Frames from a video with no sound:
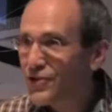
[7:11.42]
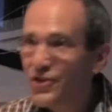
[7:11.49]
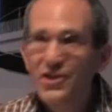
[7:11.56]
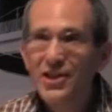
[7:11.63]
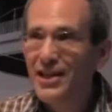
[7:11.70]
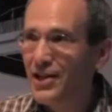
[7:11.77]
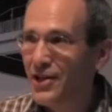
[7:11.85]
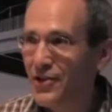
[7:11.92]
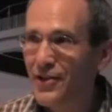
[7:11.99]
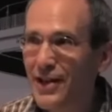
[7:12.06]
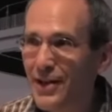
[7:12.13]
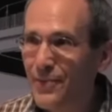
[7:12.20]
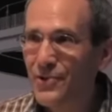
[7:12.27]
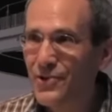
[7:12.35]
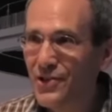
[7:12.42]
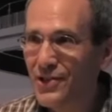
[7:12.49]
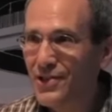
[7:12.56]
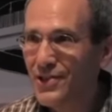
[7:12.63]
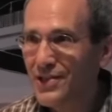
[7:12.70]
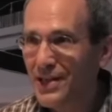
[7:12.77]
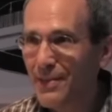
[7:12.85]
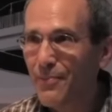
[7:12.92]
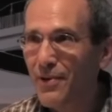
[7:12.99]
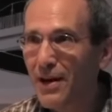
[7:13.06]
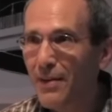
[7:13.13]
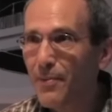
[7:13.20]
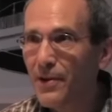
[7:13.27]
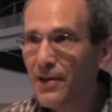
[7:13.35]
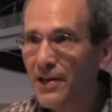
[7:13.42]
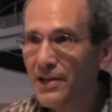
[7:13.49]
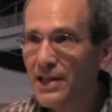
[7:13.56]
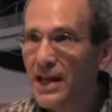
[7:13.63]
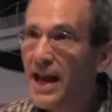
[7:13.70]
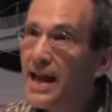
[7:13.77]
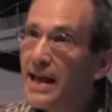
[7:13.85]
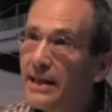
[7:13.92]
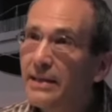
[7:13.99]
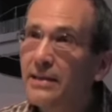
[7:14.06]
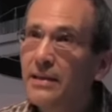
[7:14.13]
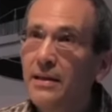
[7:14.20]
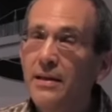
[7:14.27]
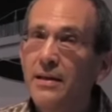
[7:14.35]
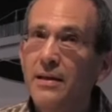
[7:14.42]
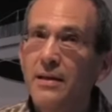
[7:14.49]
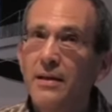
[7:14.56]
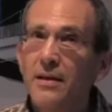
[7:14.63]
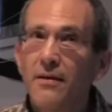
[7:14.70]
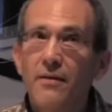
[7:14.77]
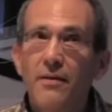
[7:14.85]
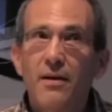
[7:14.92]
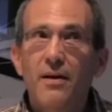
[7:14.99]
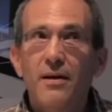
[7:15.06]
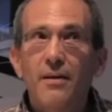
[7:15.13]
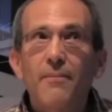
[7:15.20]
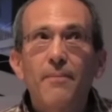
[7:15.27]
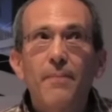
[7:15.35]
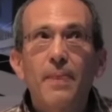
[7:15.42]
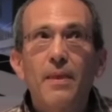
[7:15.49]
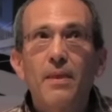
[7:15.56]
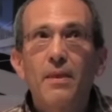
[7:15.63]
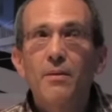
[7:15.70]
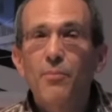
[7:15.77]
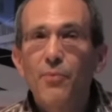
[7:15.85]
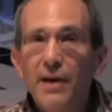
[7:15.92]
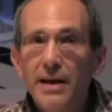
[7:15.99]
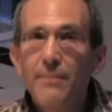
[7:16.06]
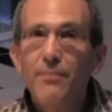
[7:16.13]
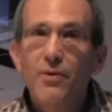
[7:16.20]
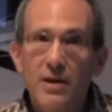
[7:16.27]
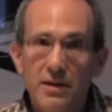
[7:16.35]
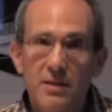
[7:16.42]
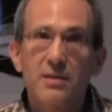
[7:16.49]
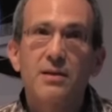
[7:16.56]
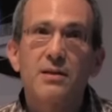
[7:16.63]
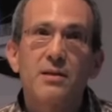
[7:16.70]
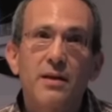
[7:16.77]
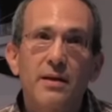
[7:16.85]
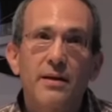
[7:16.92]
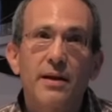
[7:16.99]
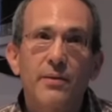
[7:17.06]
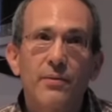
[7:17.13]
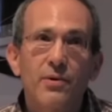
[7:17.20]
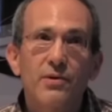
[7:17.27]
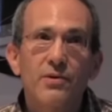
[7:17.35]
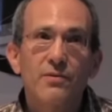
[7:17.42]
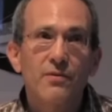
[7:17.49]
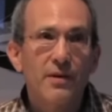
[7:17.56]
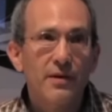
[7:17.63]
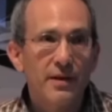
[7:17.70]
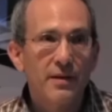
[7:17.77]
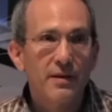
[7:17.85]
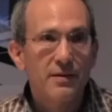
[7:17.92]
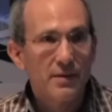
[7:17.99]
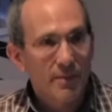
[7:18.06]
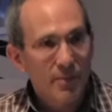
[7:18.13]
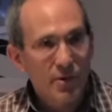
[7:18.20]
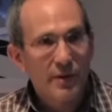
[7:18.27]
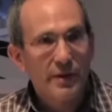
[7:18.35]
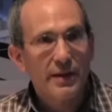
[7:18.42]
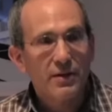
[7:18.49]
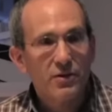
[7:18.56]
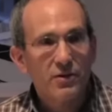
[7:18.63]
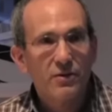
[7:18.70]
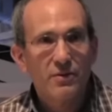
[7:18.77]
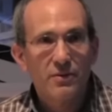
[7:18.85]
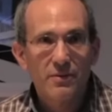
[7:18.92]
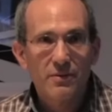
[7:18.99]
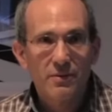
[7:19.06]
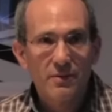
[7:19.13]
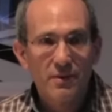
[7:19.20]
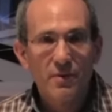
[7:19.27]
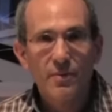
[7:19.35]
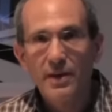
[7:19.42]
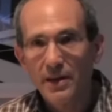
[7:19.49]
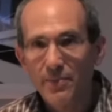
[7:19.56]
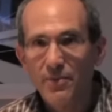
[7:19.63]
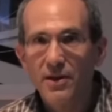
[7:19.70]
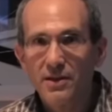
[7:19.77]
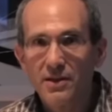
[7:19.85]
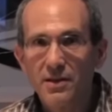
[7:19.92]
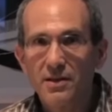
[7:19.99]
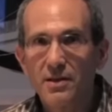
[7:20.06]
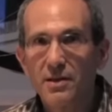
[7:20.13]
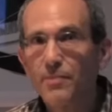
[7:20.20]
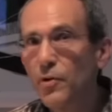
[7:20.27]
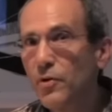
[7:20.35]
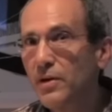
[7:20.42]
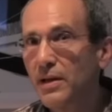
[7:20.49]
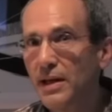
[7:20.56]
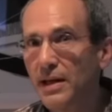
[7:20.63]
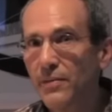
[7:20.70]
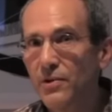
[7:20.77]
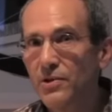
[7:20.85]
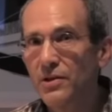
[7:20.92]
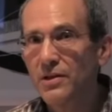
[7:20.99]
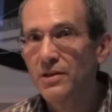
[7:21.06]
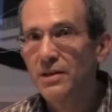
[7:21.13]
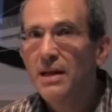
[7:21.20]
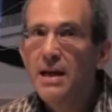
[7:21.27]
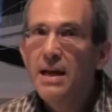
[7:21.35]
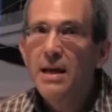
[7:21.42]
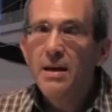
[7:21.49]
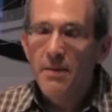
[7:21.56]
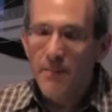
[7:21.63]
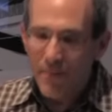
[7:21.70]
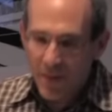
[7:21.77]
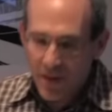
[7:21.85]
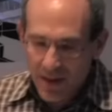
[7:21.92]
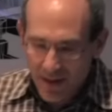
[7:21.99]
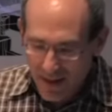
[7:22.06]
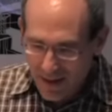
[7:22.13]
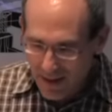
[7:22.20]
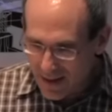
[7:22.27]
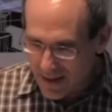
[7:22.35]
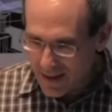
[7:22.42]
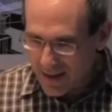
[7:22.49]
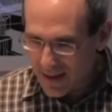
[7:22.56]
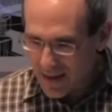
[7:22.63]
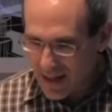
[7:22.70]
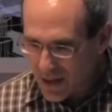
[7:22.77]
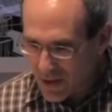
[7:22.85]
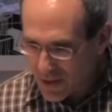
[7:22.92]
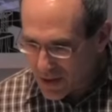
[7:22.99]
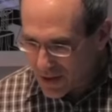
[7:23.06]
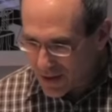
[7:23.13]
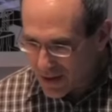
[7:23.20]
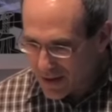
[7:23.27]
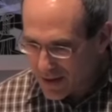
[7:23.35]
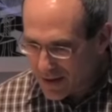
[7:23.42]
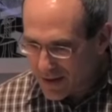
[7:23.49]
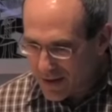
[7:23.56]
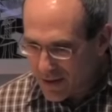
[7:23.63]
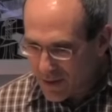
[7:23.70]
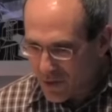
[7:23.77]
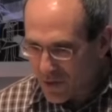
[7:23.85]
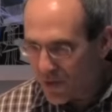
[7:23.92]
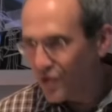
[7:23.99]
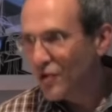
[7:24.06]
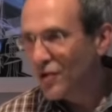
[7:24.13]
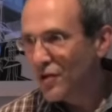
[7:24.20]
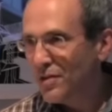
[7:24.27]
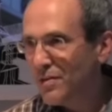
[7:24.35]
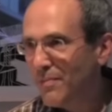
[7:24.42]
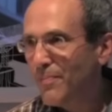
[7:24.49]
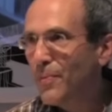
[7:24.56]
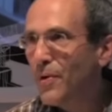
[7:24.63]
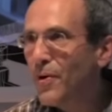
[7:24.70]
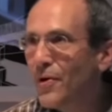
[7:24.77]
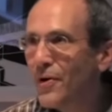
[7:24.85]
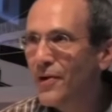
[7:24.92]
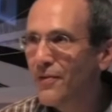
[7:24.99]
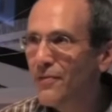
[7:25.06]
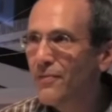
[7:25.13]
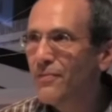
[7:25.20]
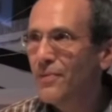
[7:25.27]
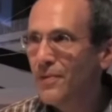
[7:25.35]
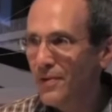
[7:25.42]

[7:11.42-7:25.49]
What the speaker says: just like other languages, same properties, and the brain processes sign language very similarly to the way it processes spoken languages. But Karen, although she's part of